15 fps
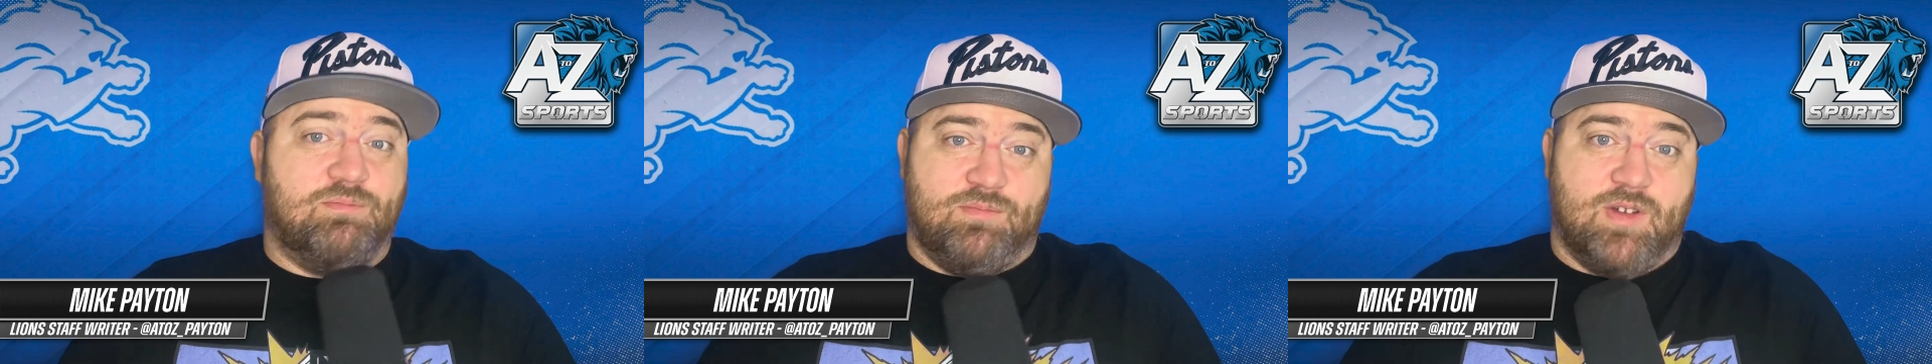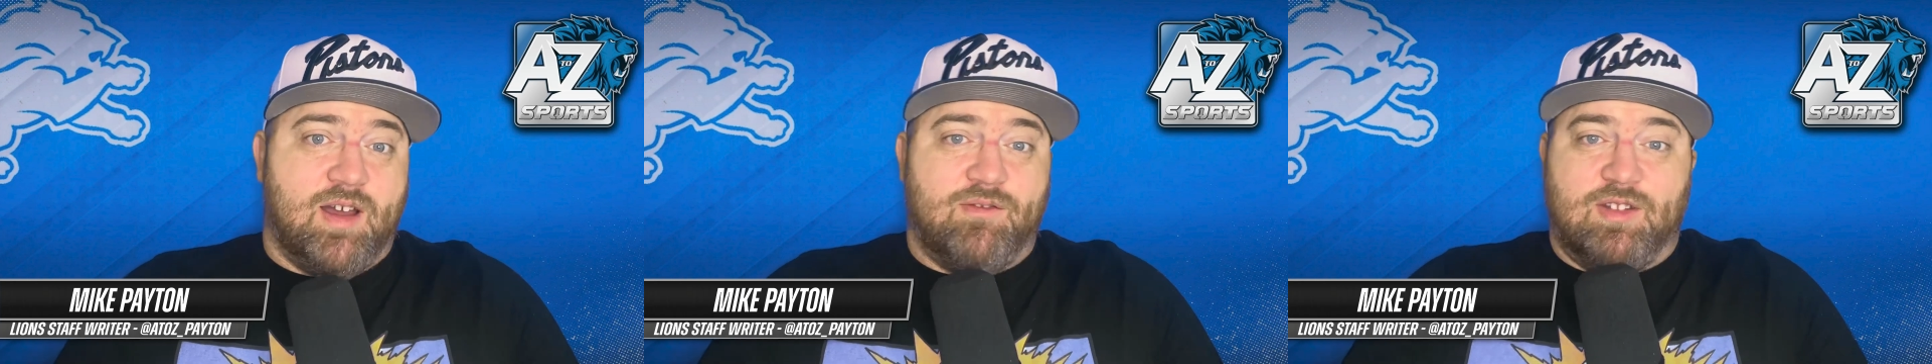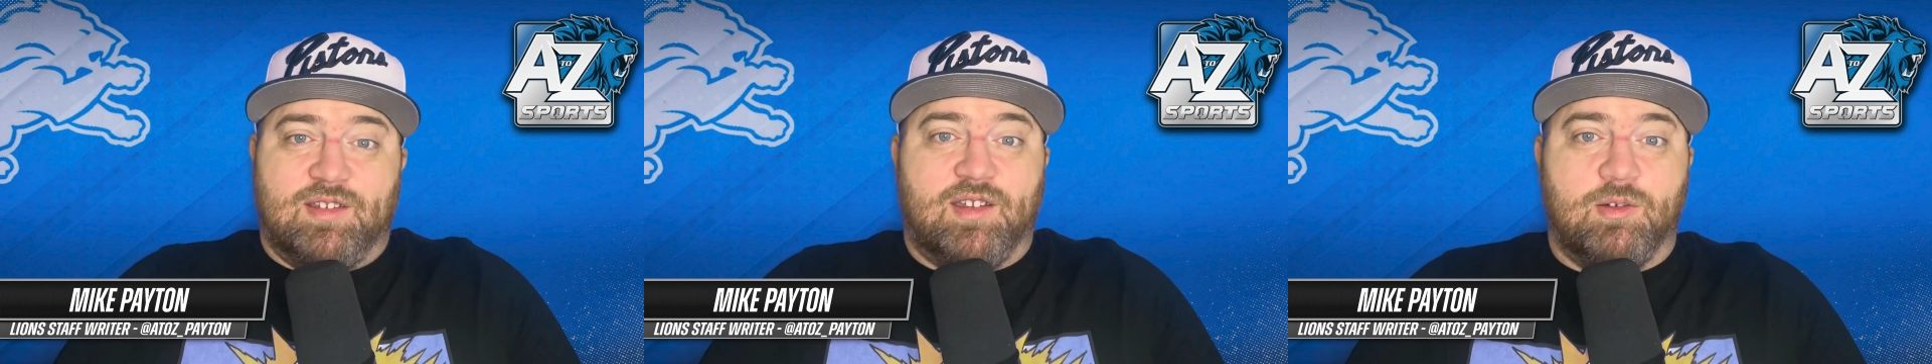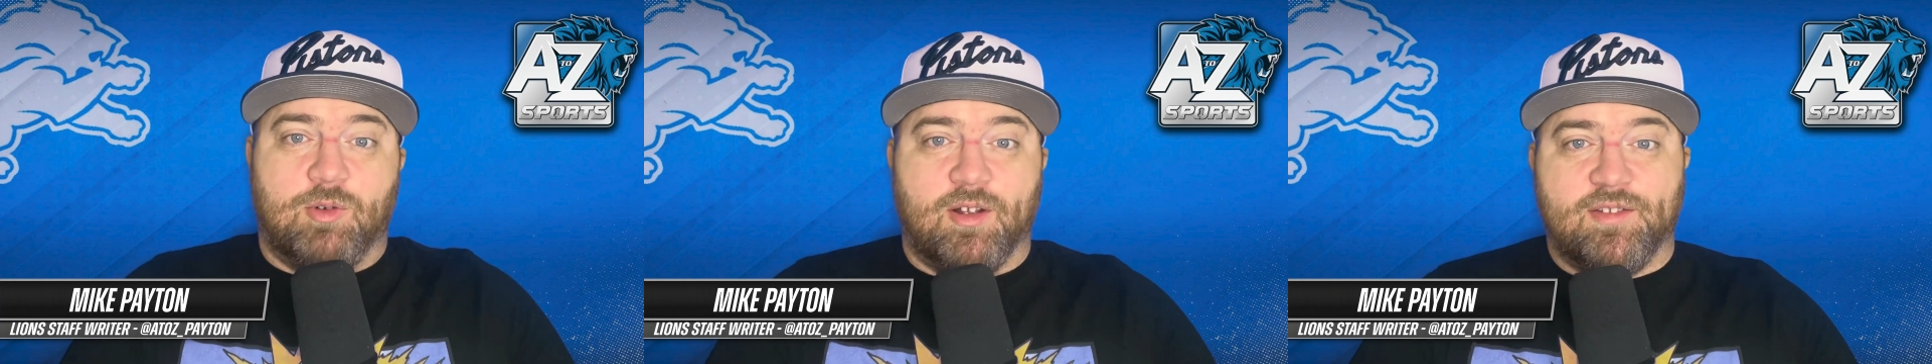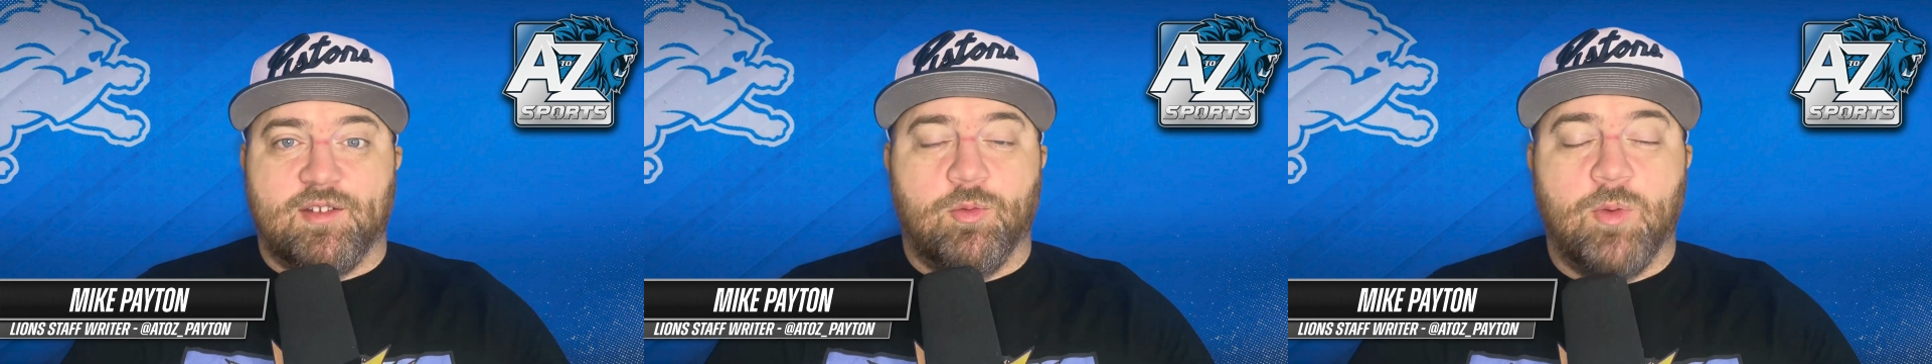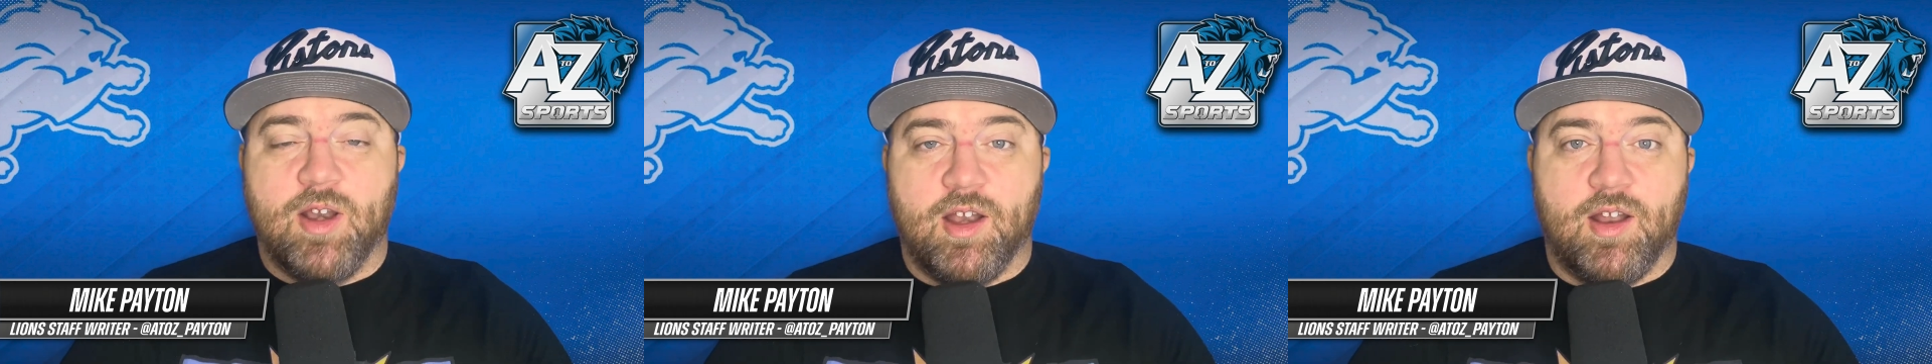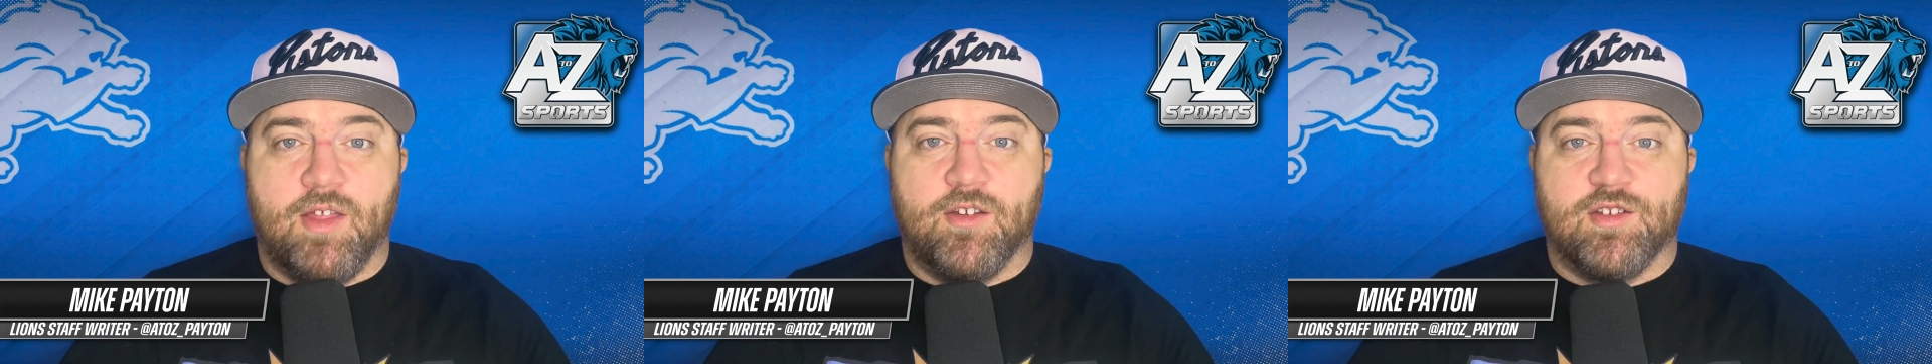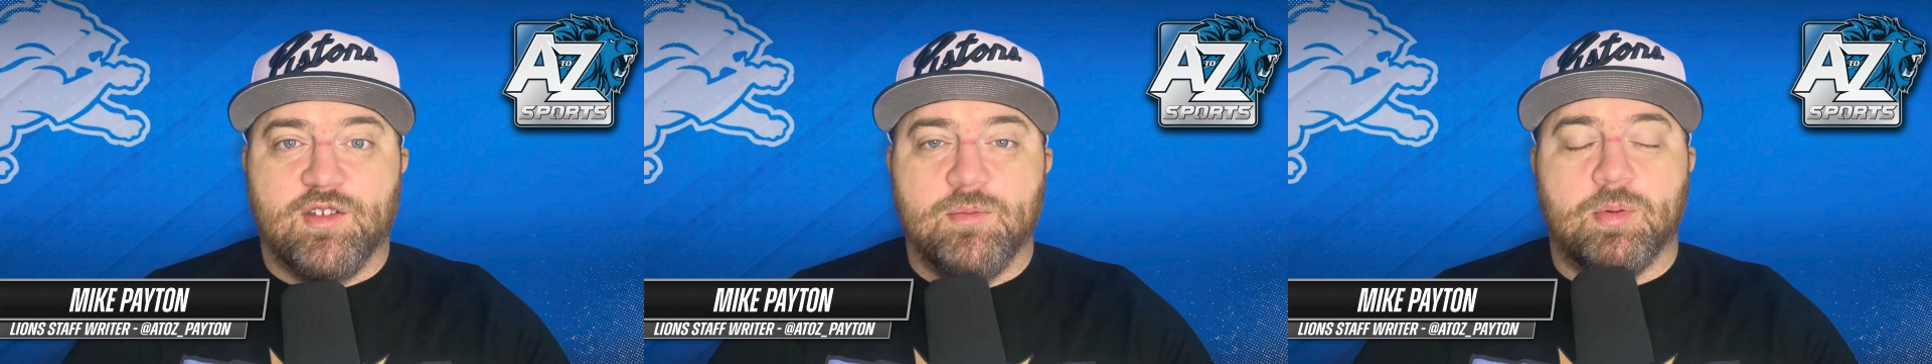obviously wants to win
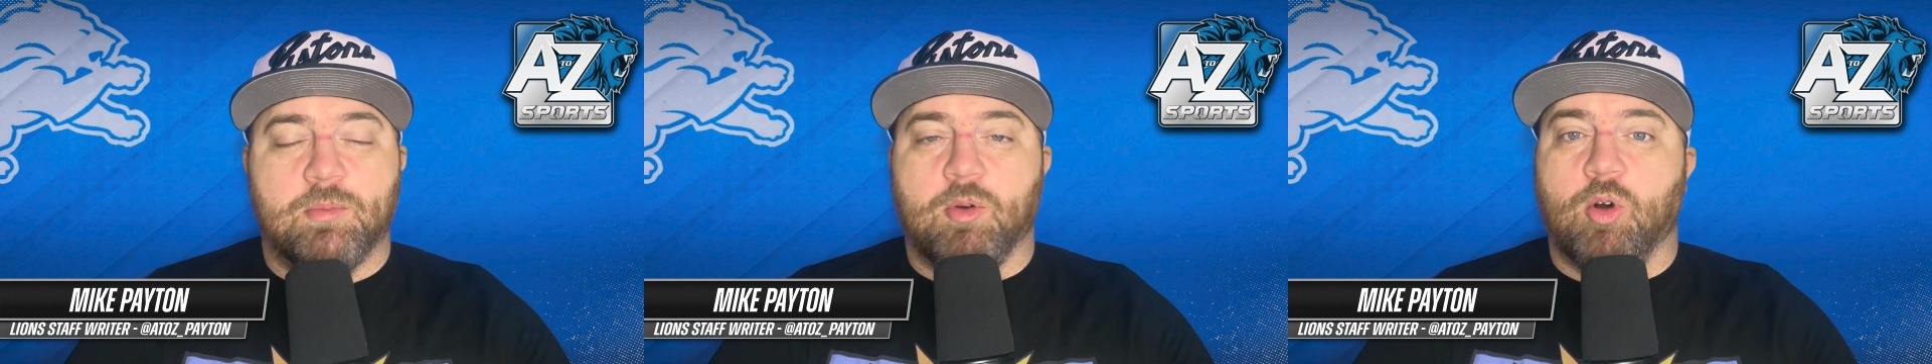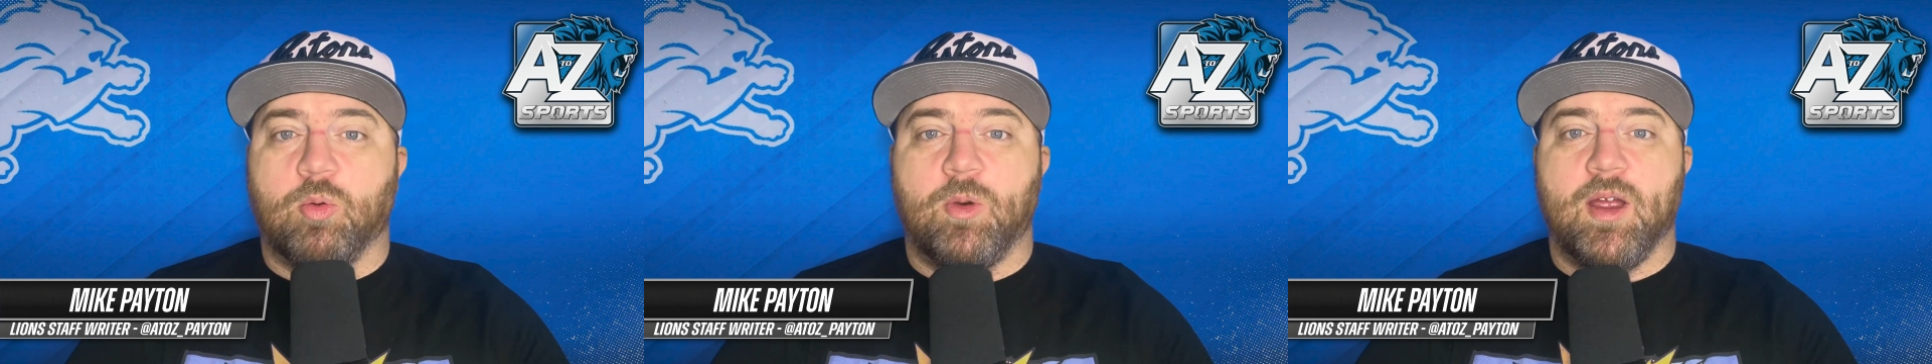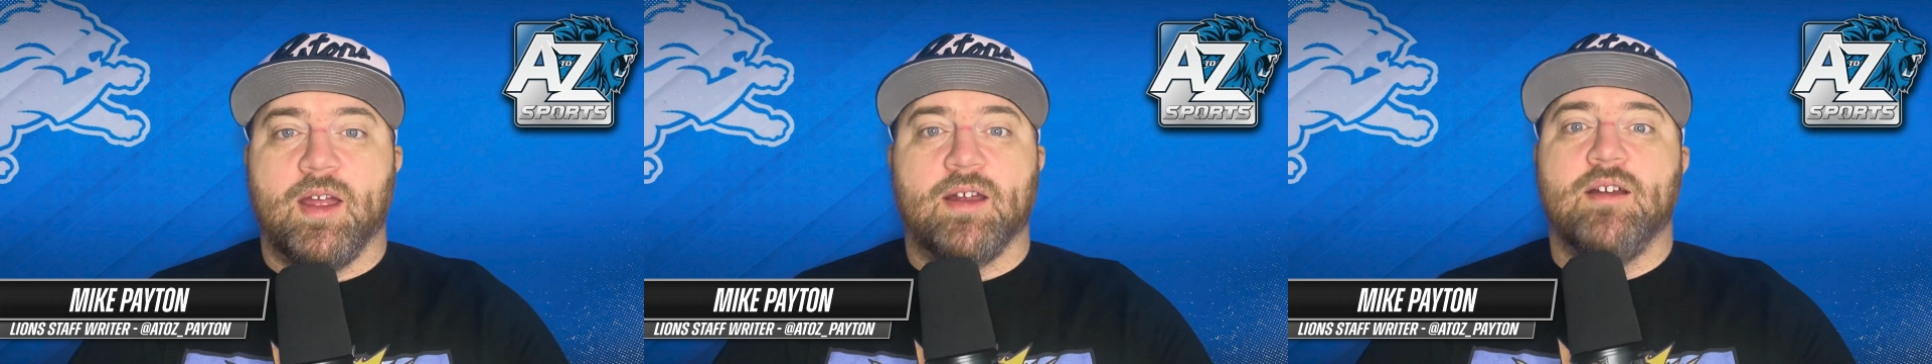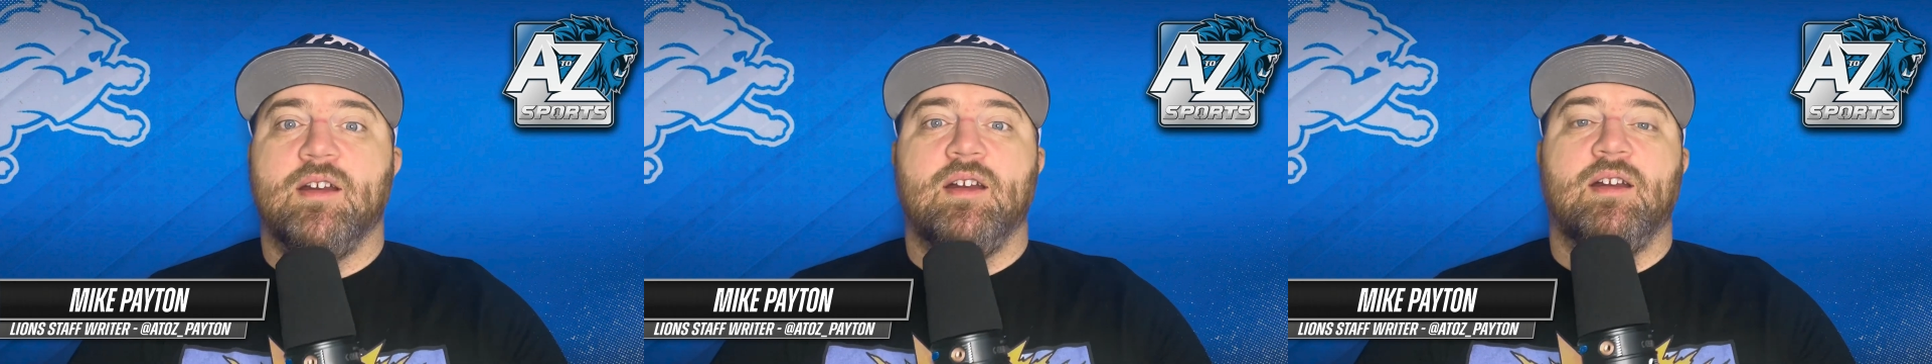another Super Bowl ring.